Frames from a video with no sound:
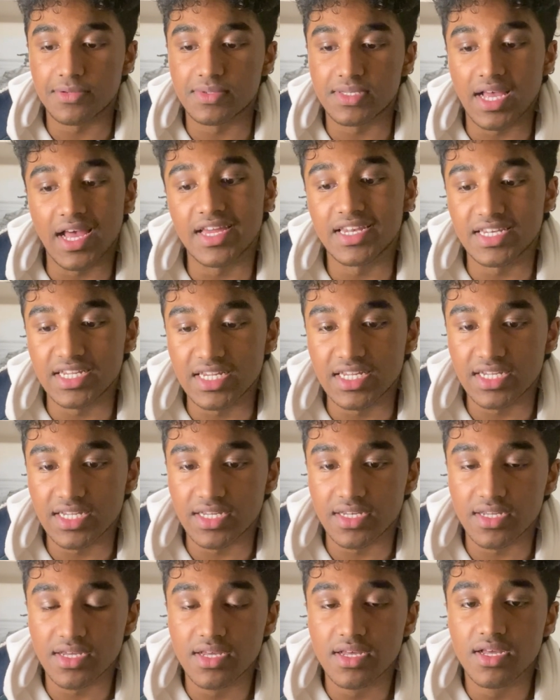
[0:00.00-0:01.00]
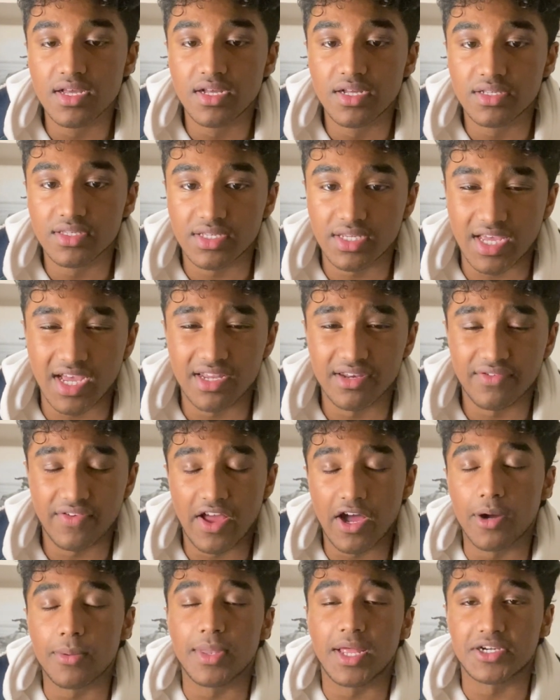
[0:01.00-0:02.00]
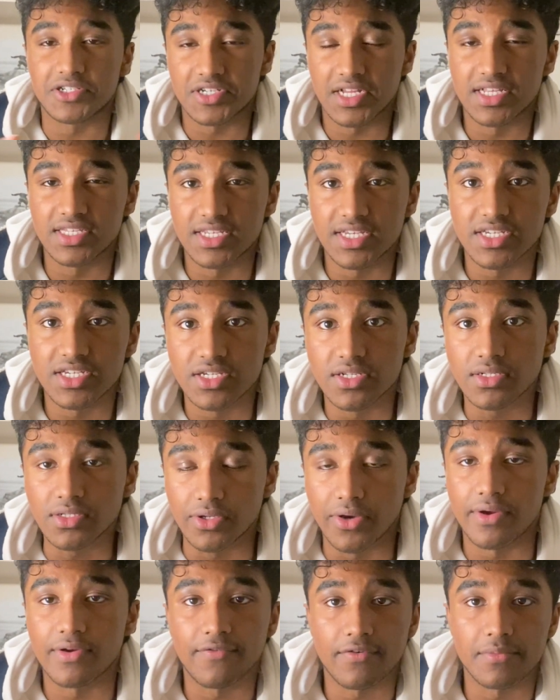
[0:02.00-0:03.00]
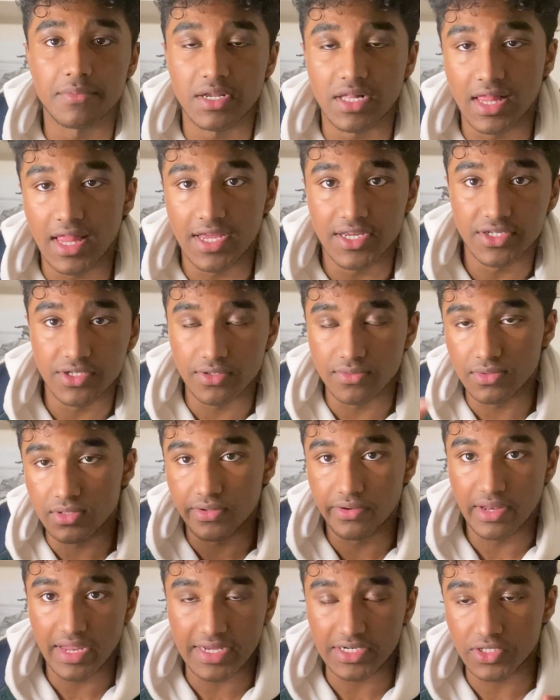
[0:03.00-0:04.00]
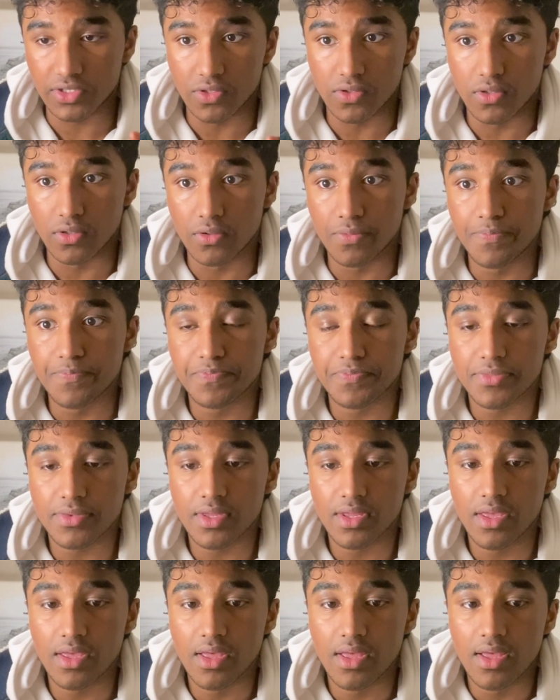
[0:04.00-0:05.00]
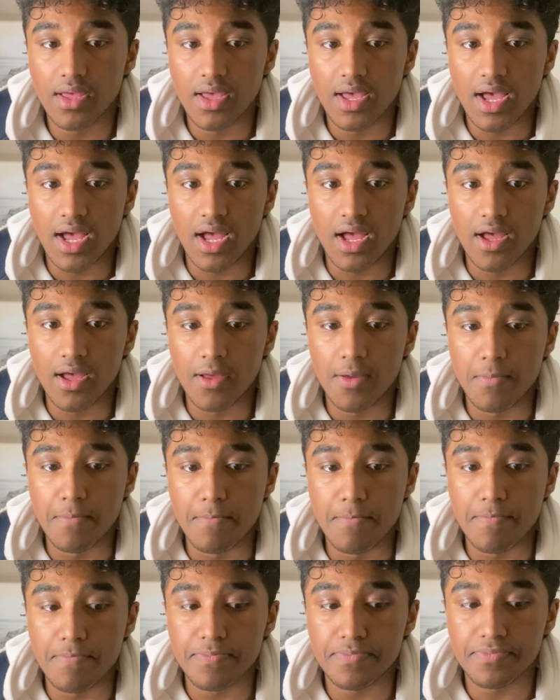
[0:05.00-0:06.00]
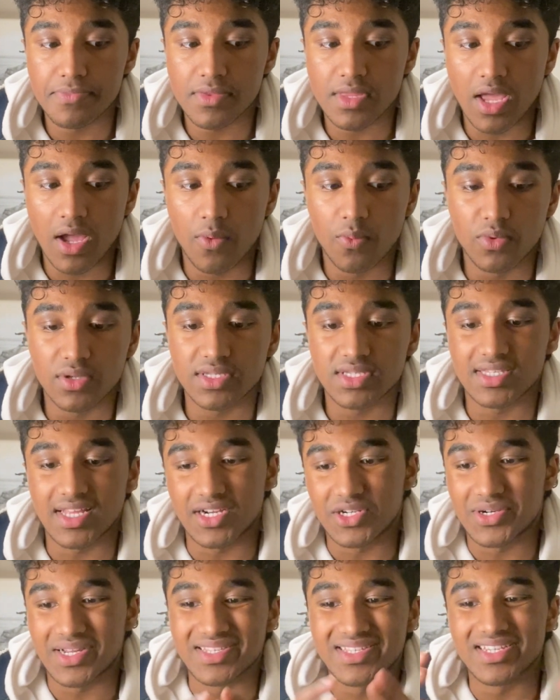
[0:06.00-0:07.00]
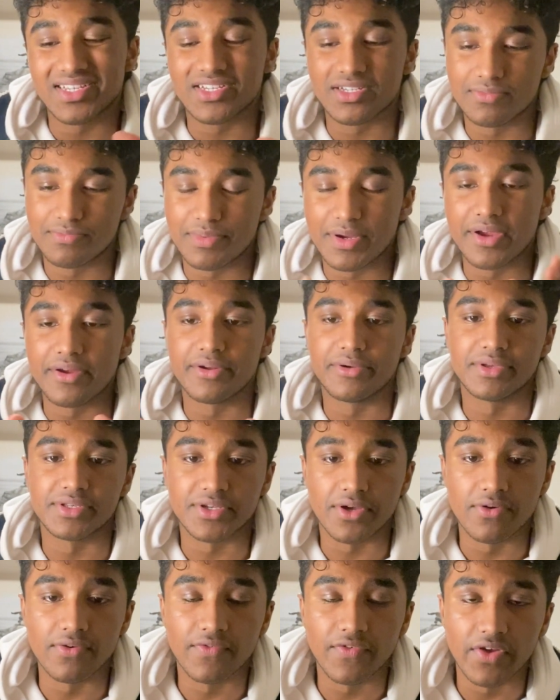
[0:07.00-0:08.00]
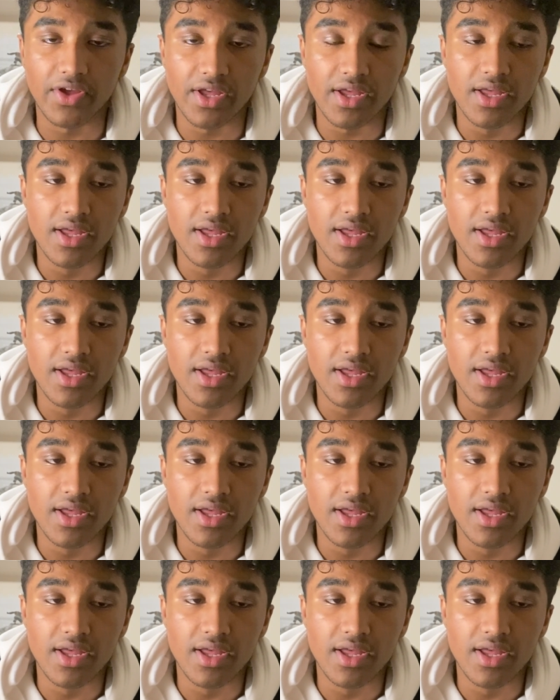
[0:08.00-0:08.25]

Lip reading: that I needed to kind of help that transition going from a classroom to a lecture hall. And once that transition period was over,